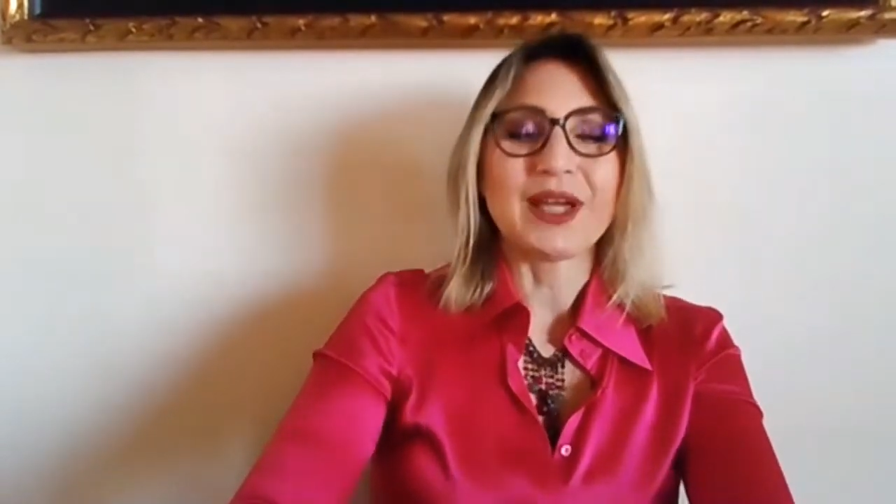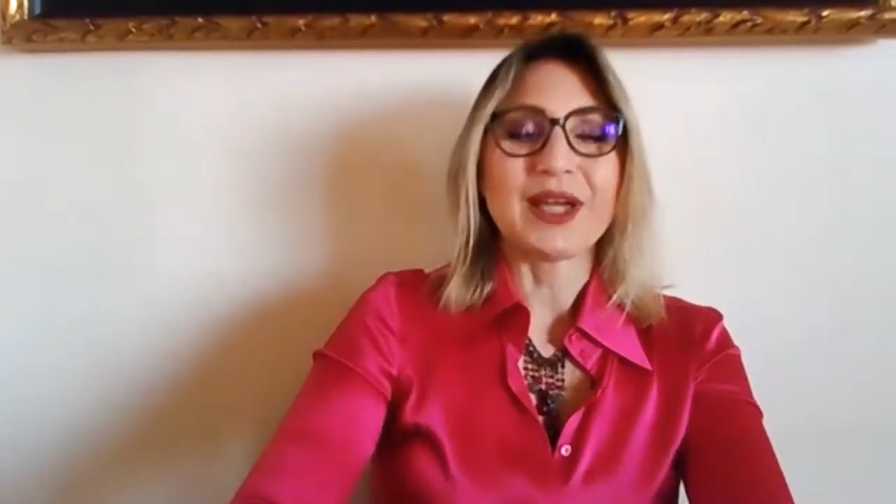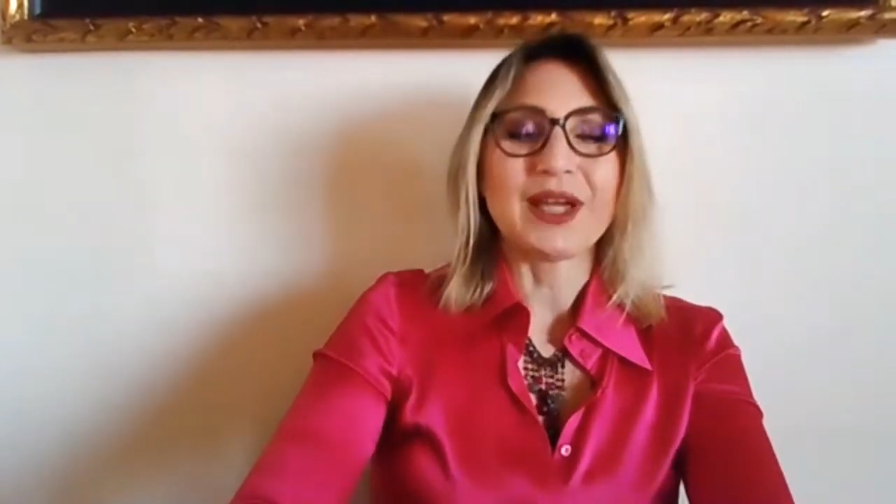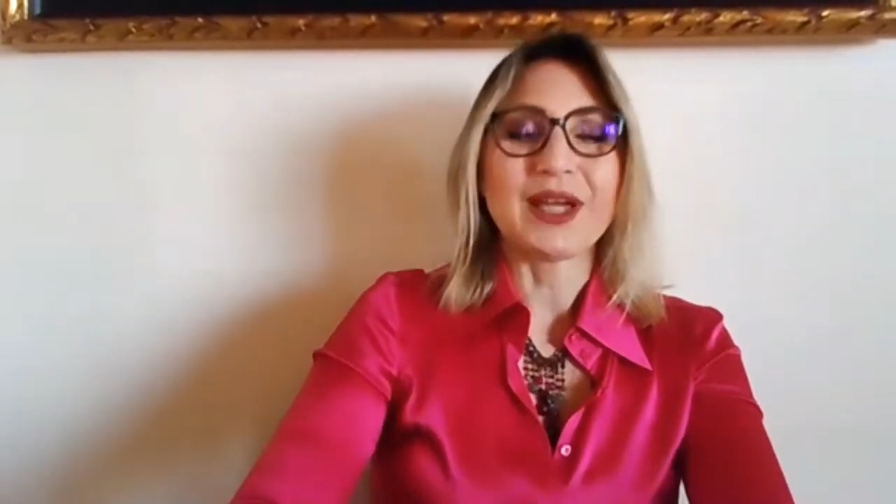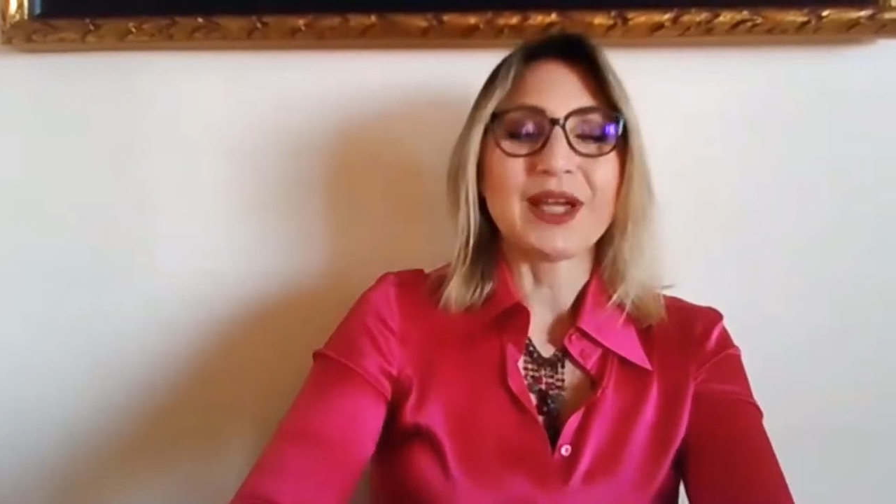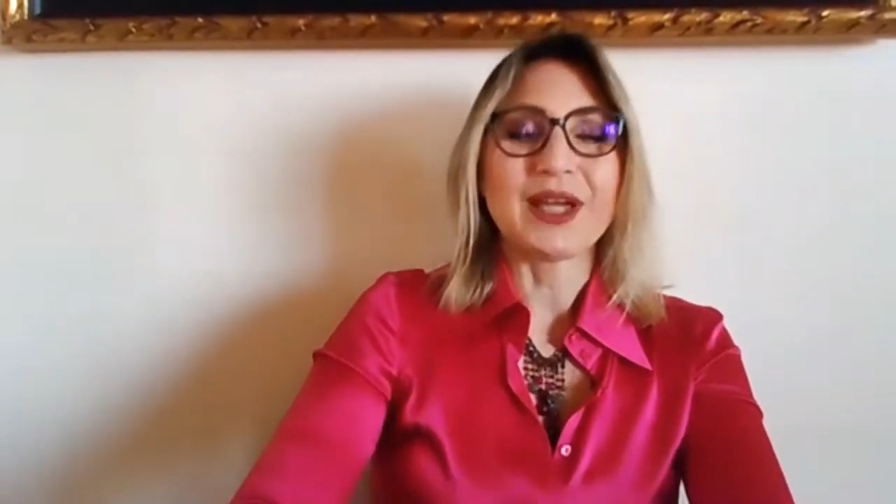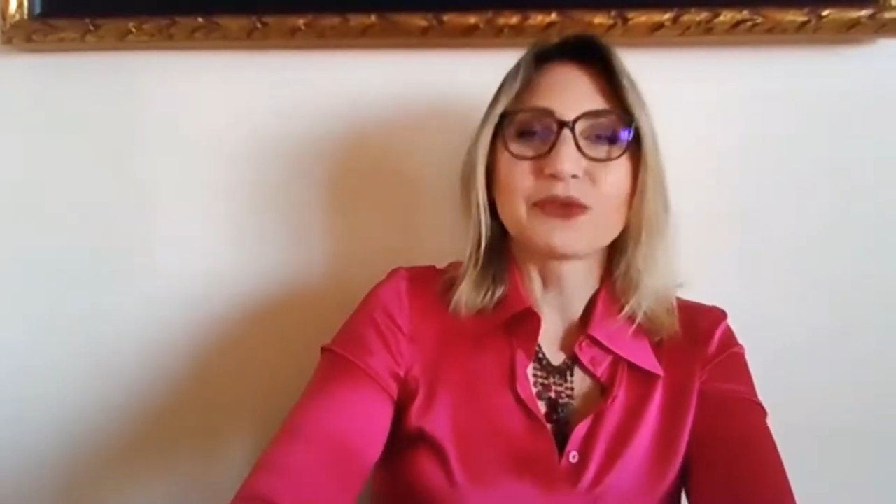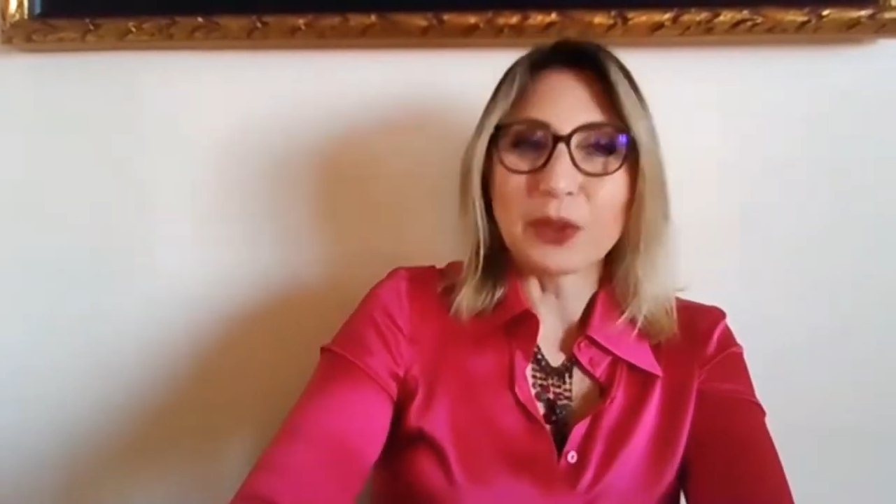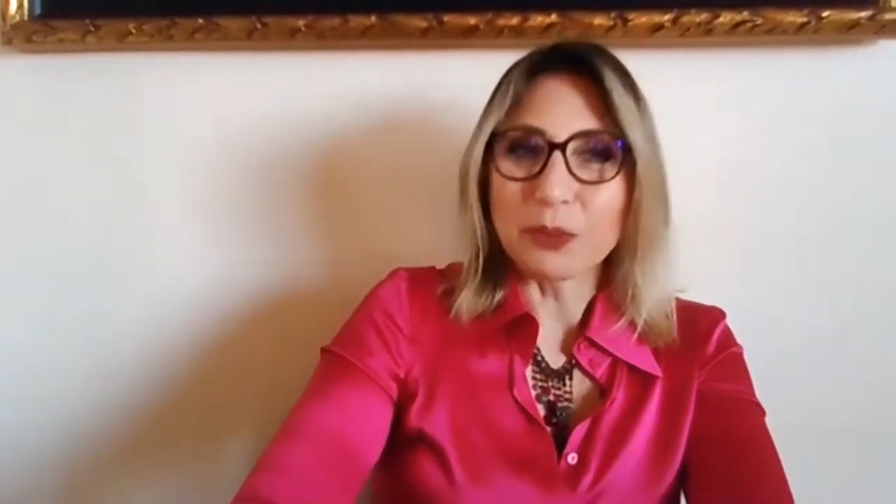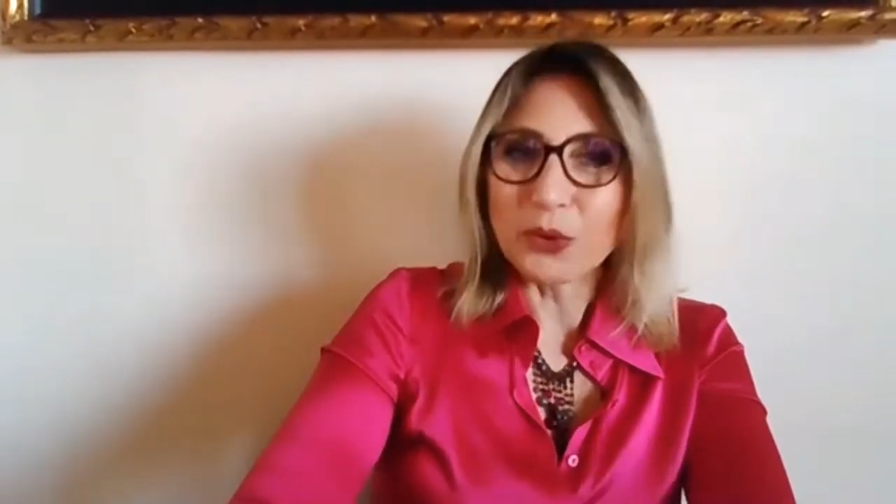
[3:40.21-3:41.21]
some
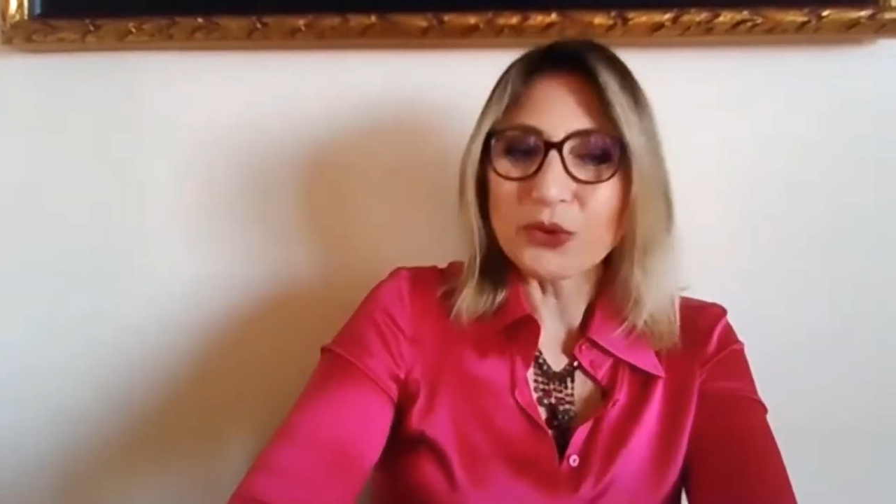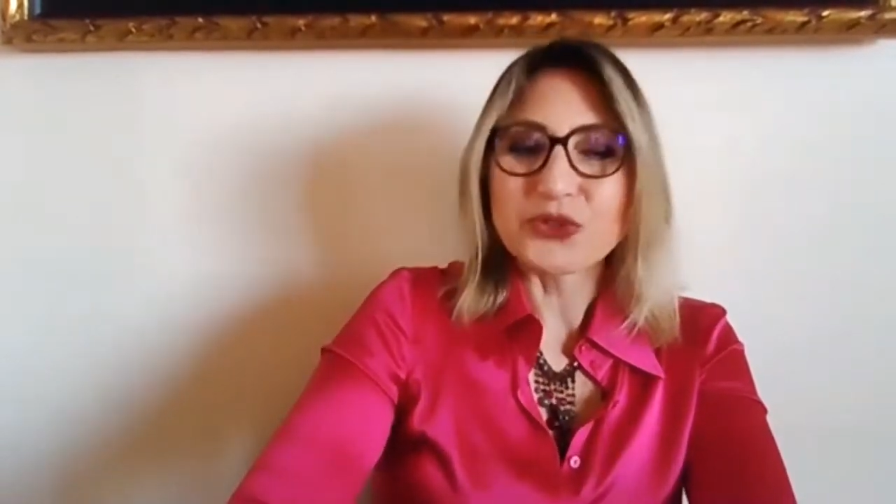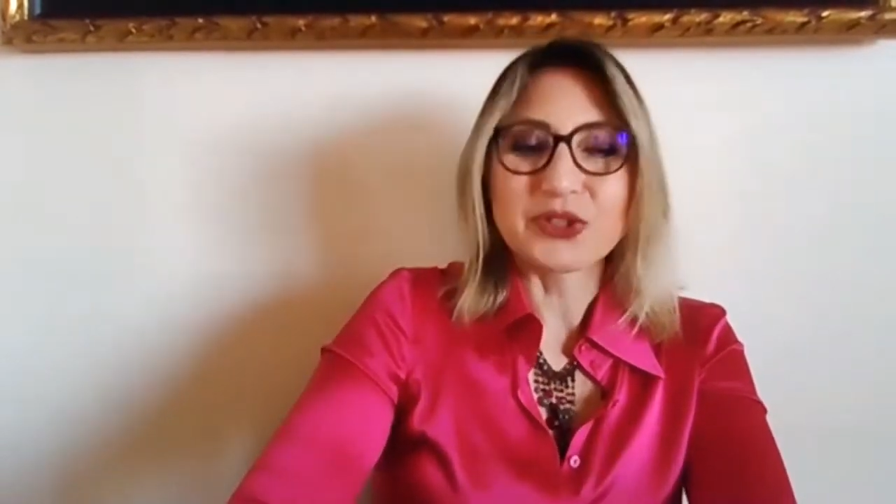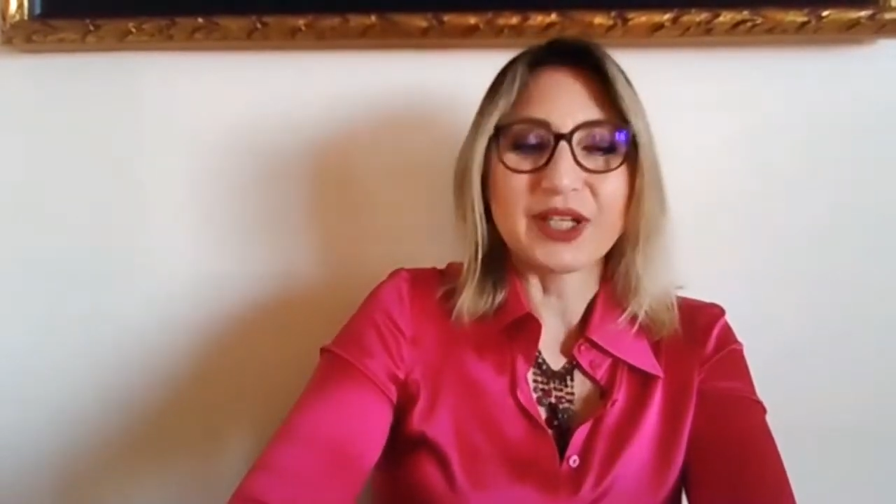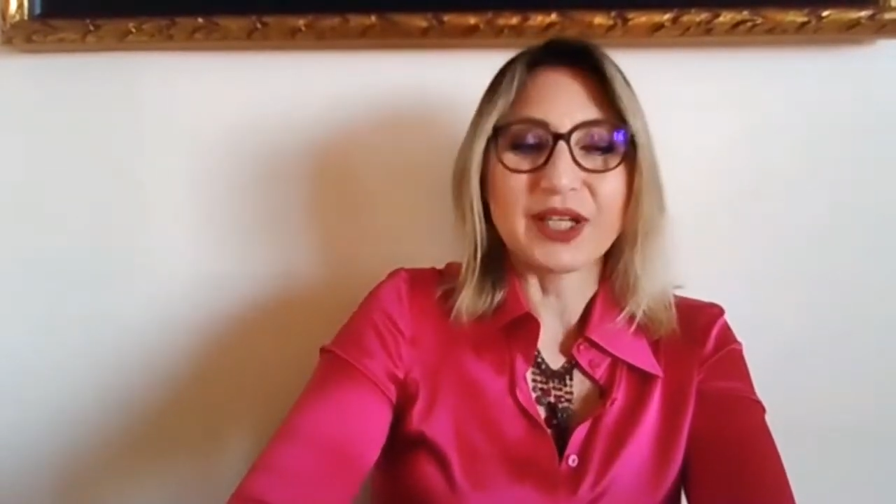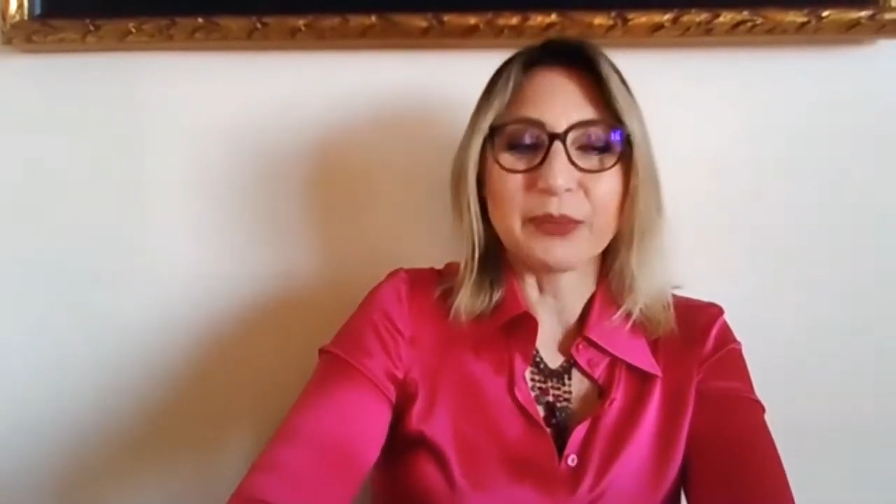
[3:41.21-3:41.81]
of the most